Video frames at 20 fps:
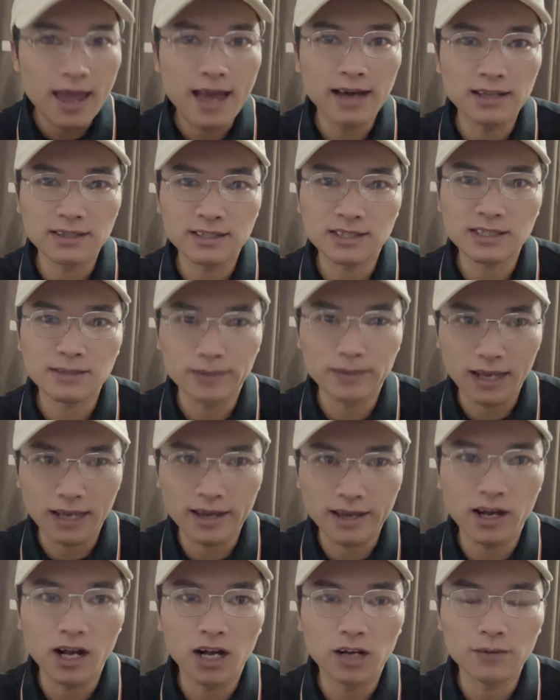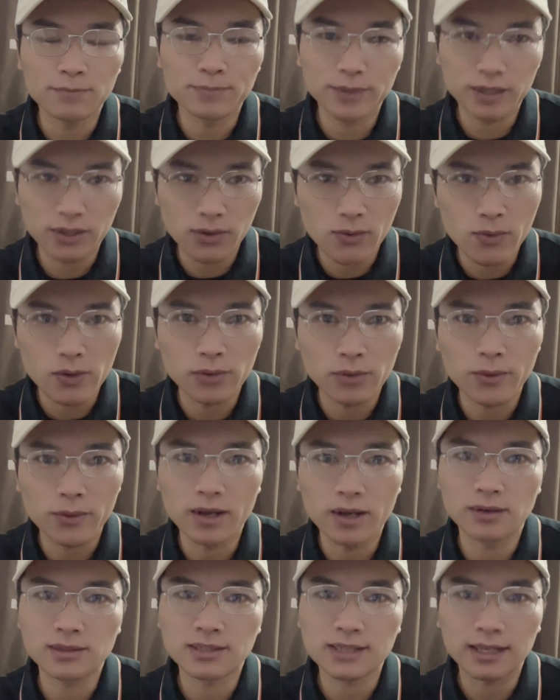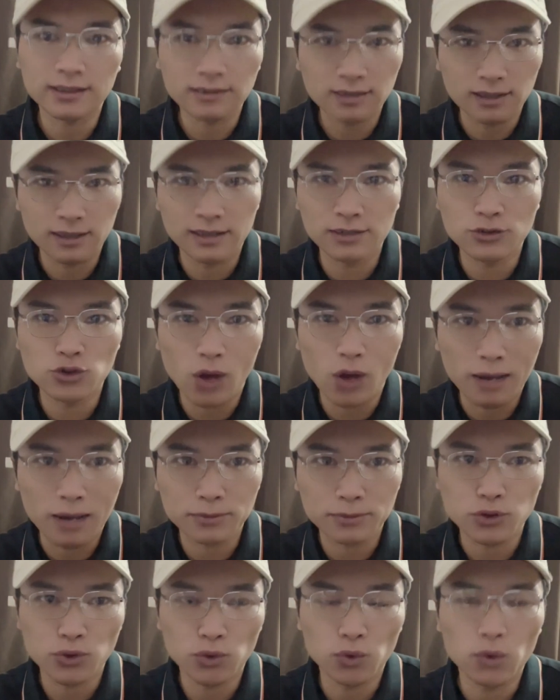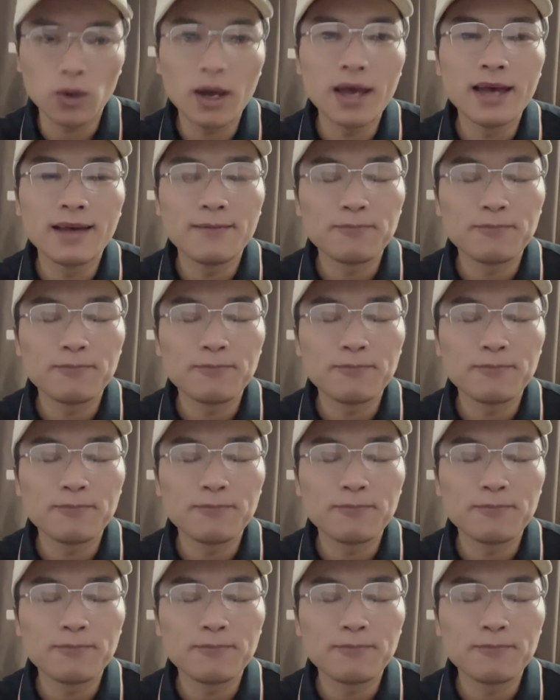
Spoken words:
and the supply of Bitcoin will suddenly drop to